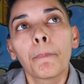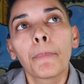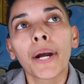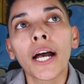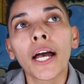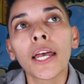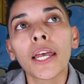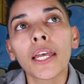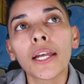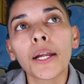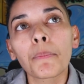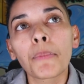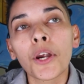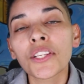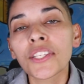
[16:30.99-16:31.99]
But
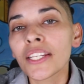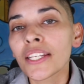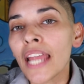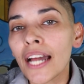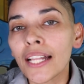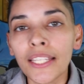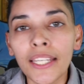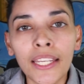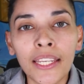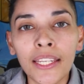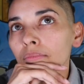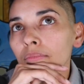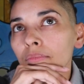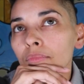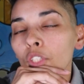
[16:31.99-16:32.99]

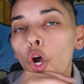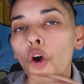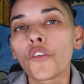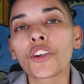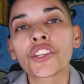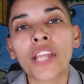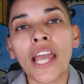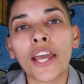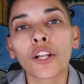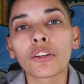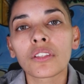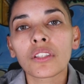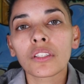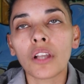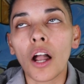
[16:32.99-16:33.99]
personality
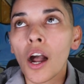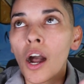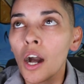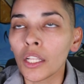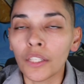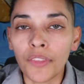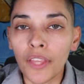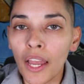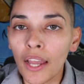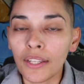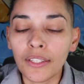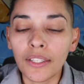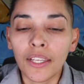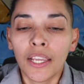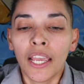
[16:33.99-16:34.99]
overshadows all of
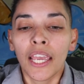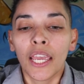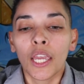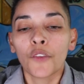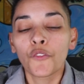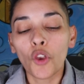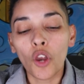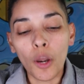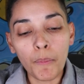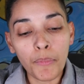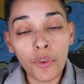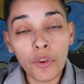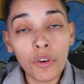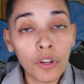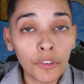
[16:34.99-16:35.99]
that. If you're
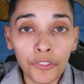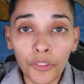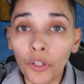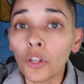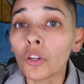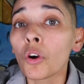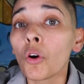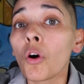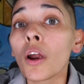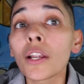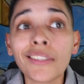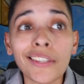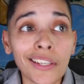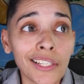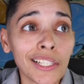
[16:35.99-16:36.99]
beautiful,
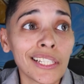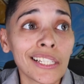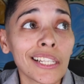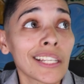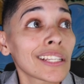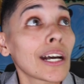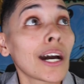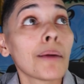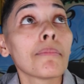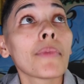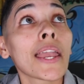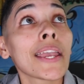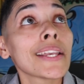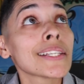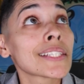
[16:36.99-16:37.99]
gorgeous,
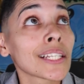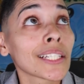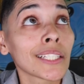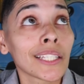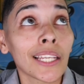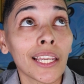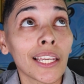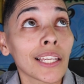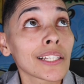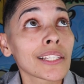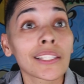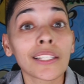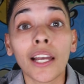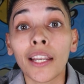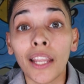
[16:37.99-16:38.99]
amazingly
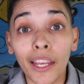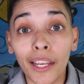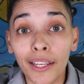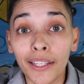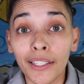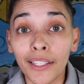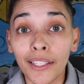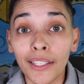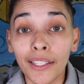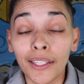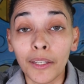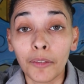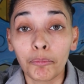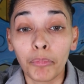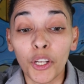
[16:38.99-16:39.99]
stunning,
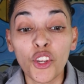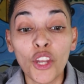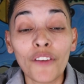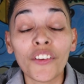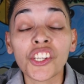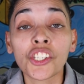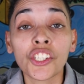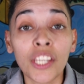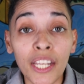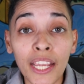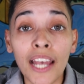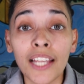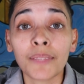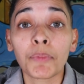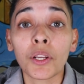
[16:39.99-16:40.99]
but you have a shitty
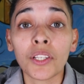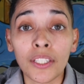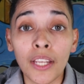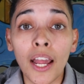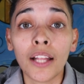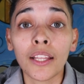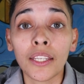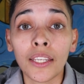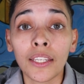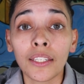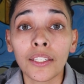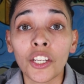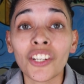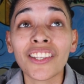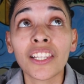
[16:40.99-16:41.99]
ass
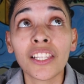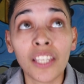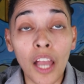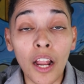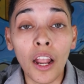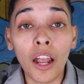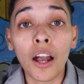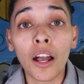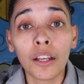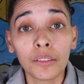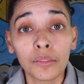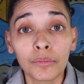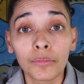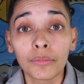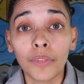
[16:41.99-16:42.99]
personality, you're stuck
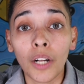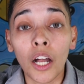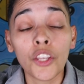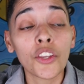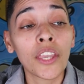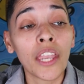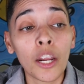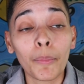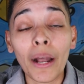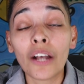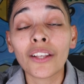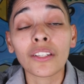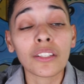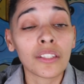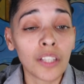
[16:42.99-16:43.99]
up, all you care
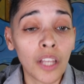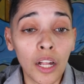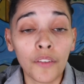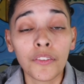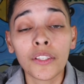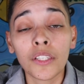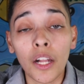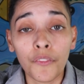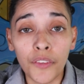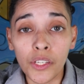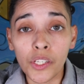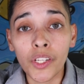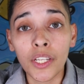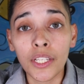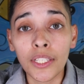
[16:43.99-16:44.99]
about is yourself,
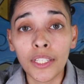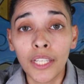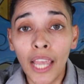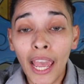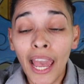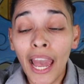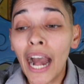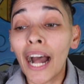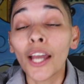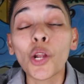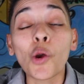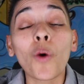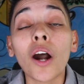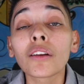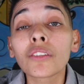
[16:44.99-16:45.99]
selfishness, I
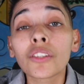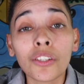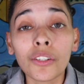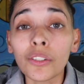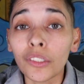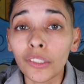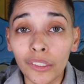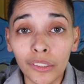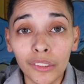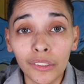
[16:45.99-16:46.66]
don't want you.